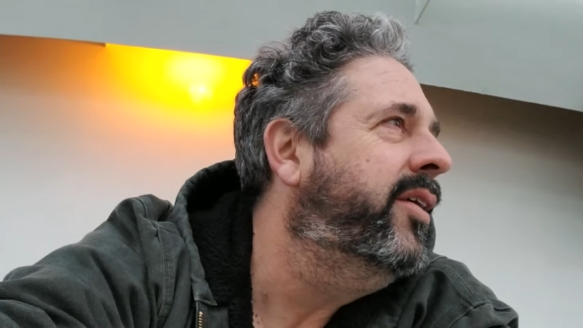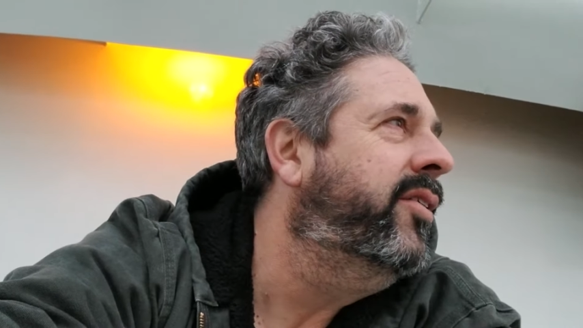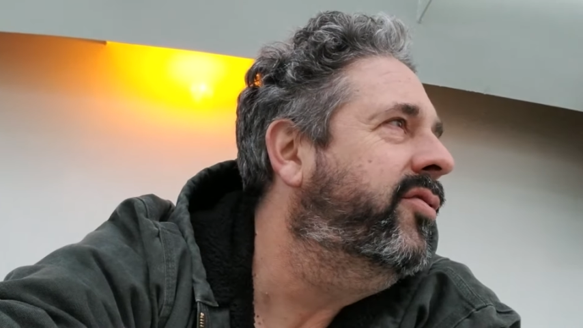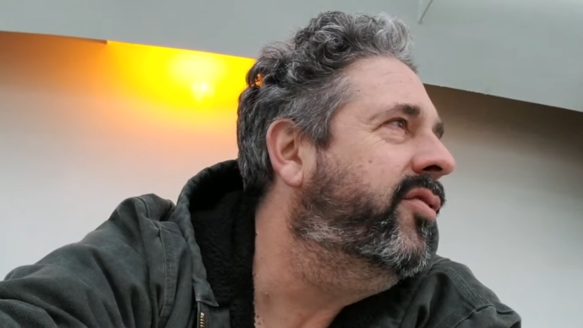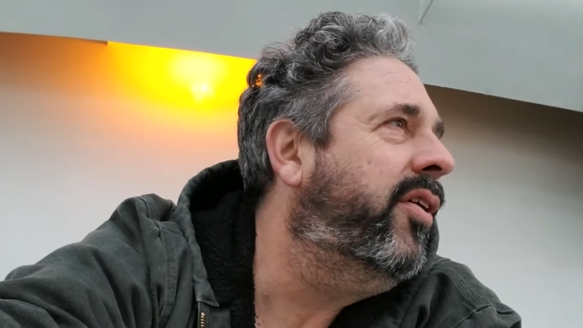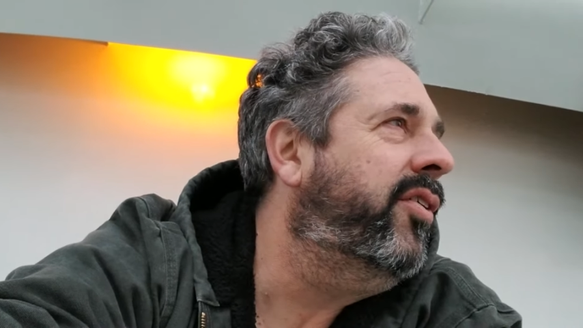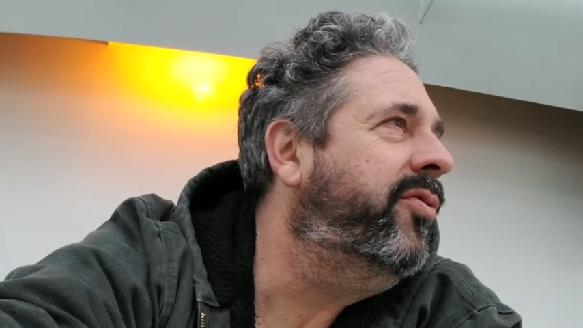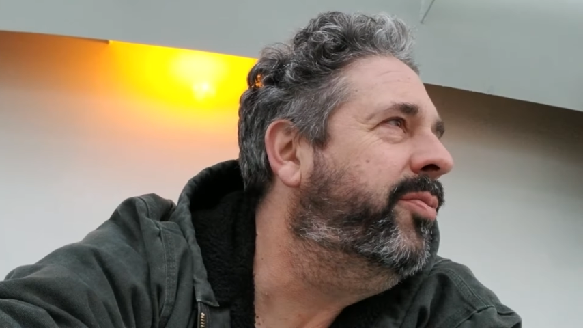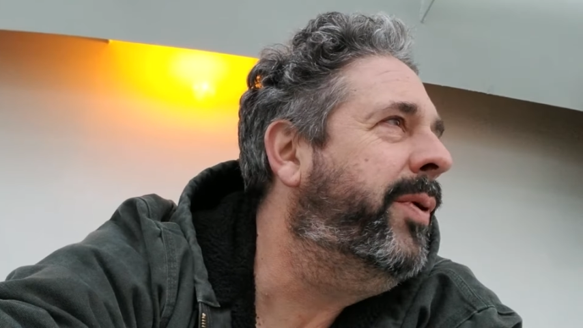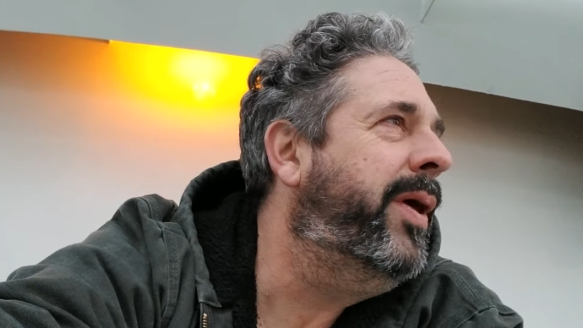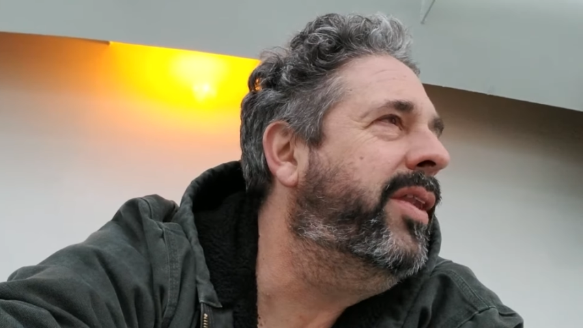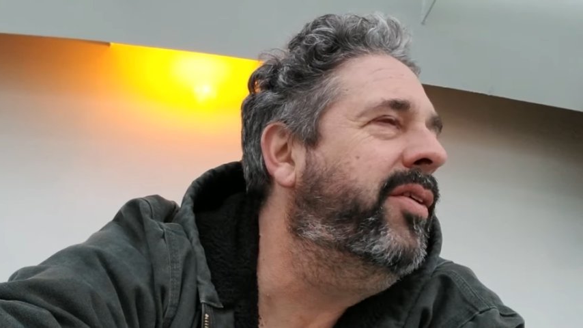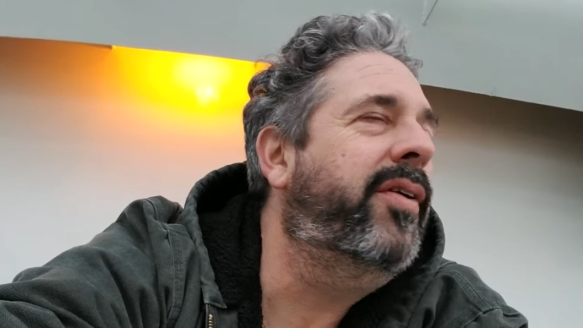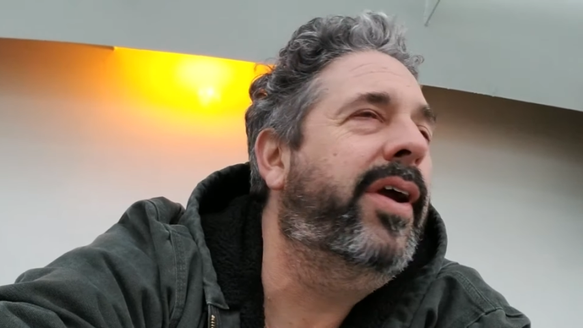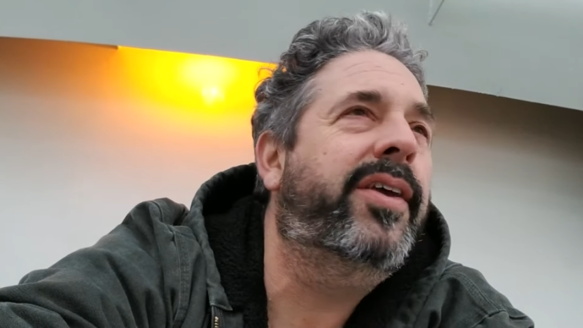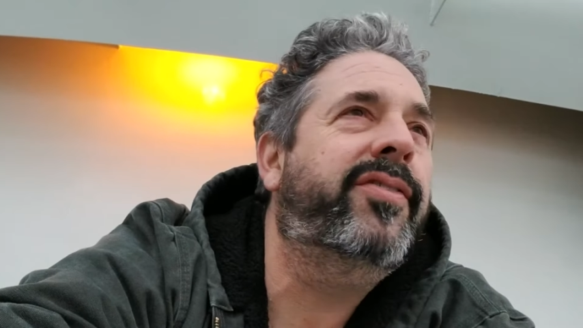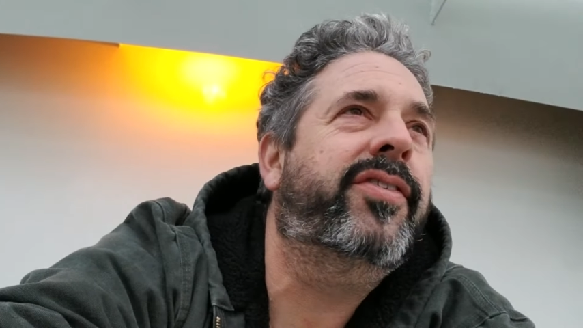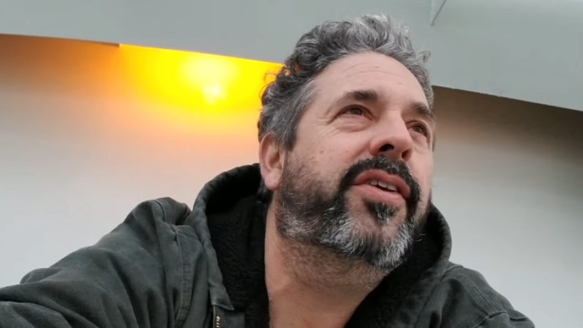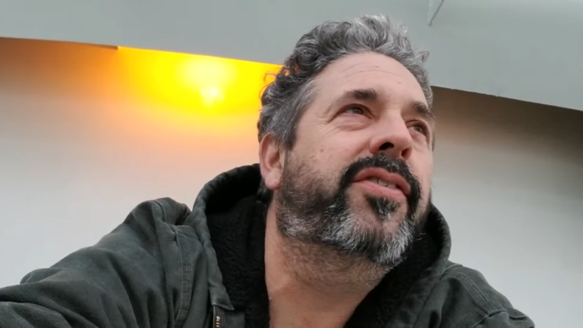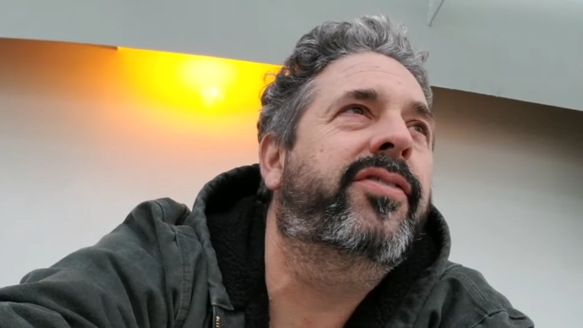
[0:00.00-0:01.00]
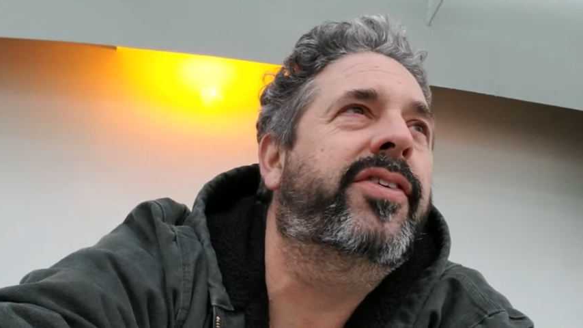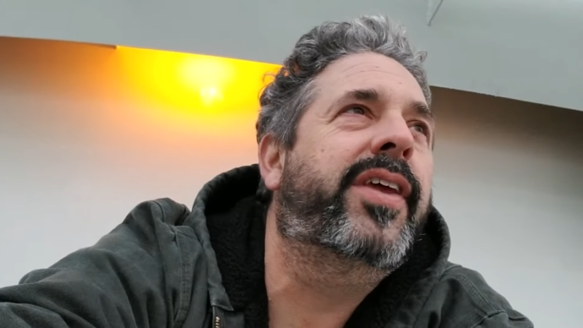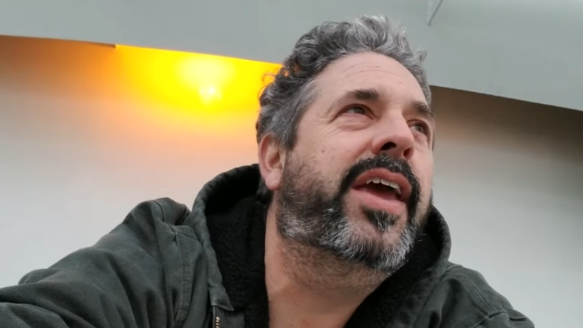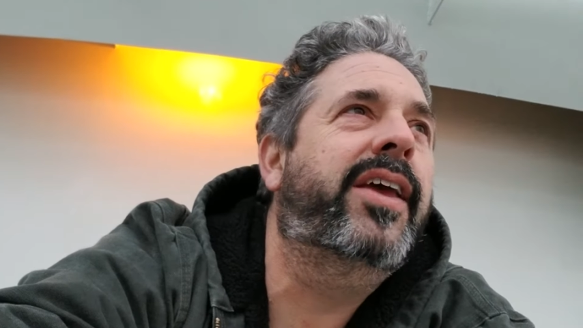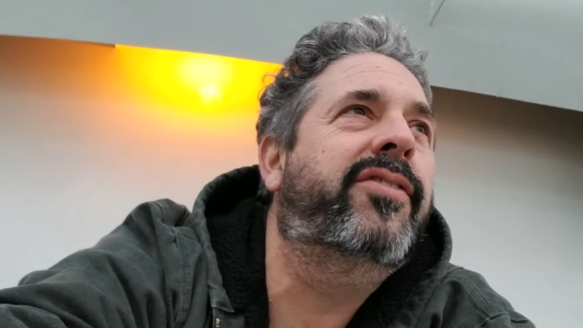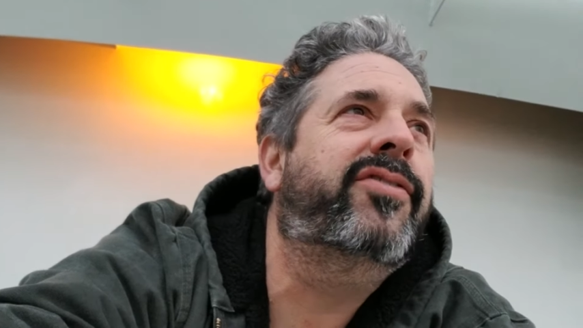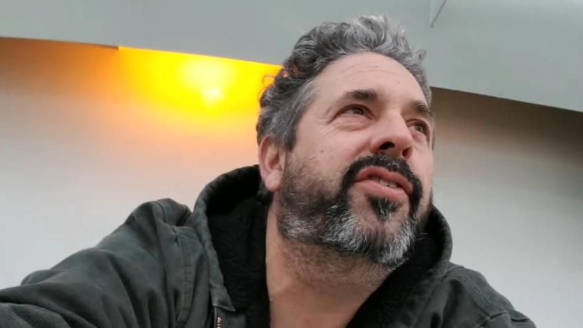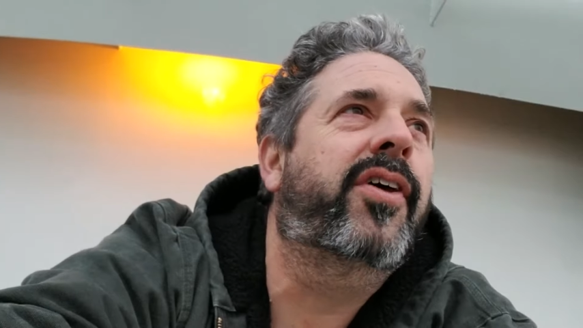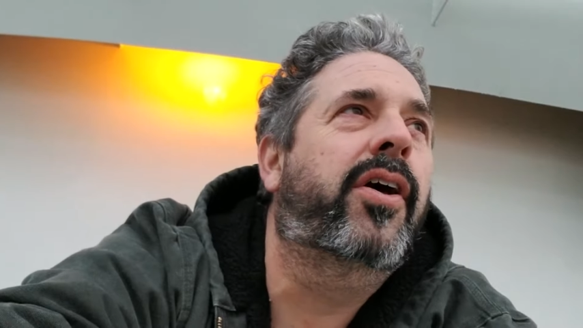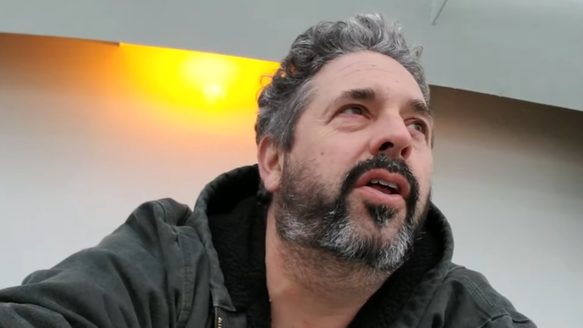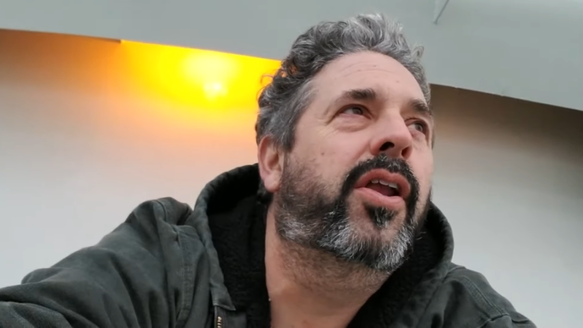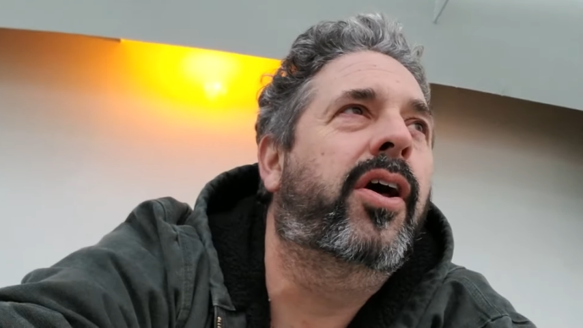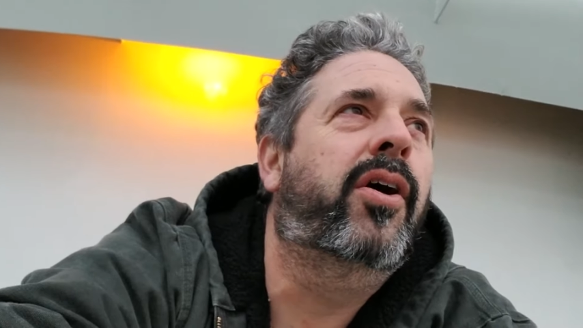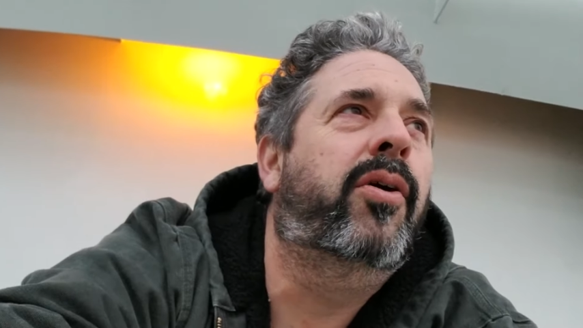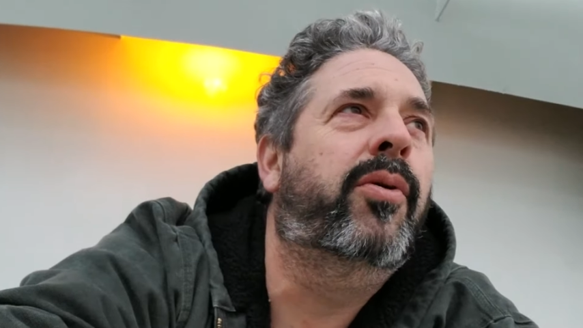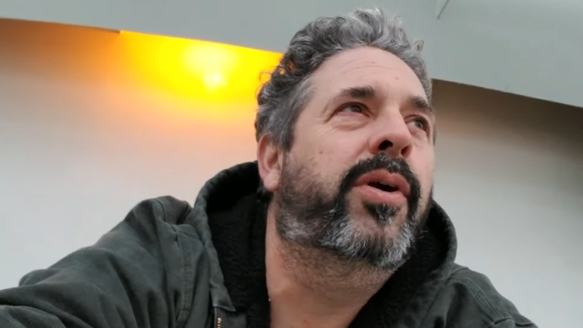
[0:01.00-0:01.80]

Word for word: So I'll spend the rest of this day solo,